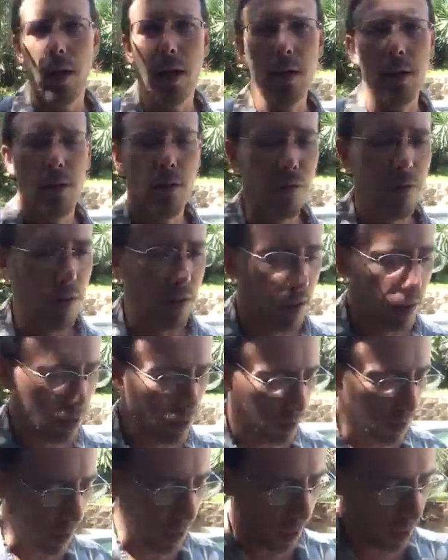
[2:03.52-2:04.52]
Great little funny
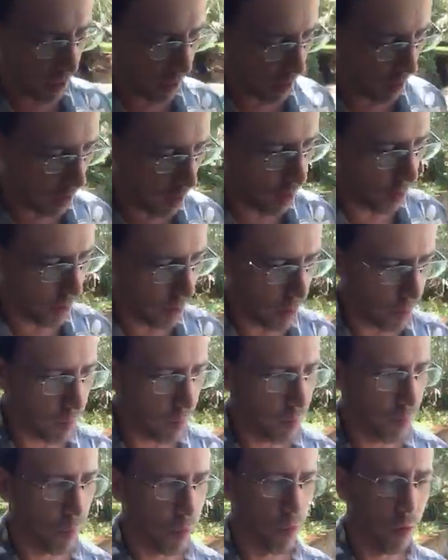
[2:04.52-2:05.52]
little guy. Uh,
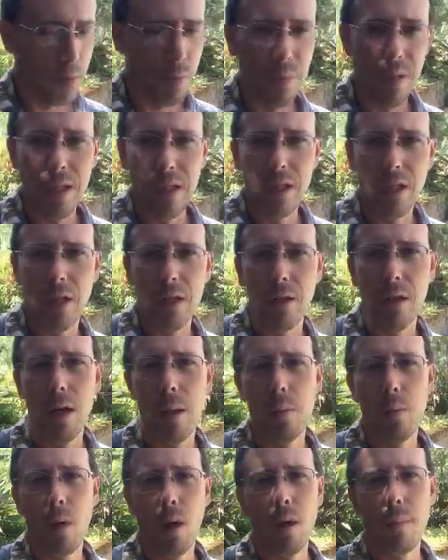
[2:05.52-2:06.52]
him and Bruce beat each other
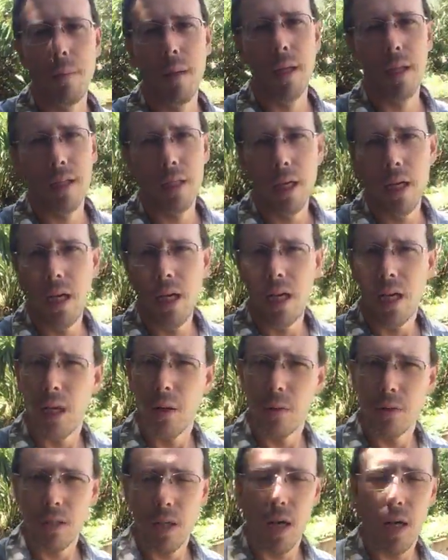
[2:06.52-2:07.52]
up quite a bit.
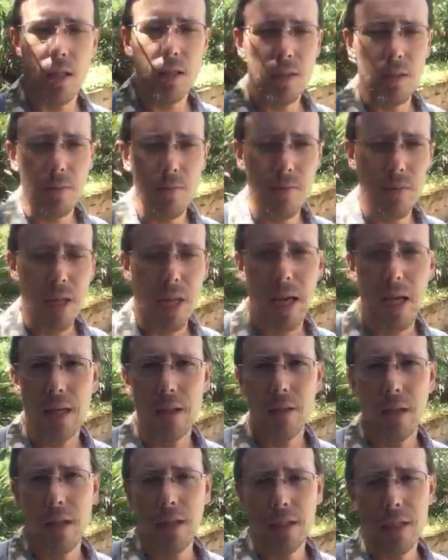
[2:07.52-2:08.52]
It was awesome. They had
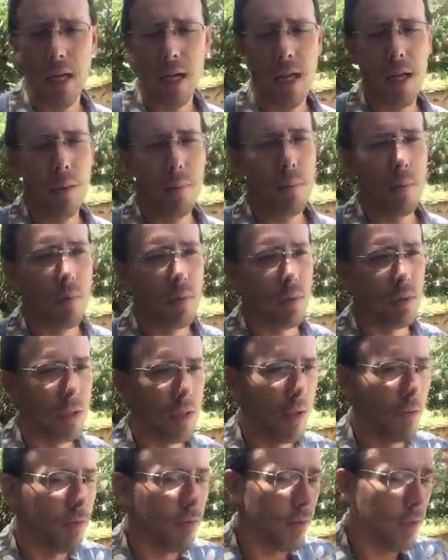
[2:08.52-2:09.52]
a great time. It was
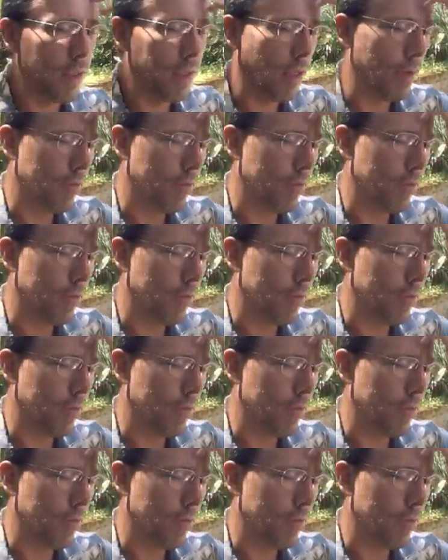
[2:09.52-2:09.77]
definitely,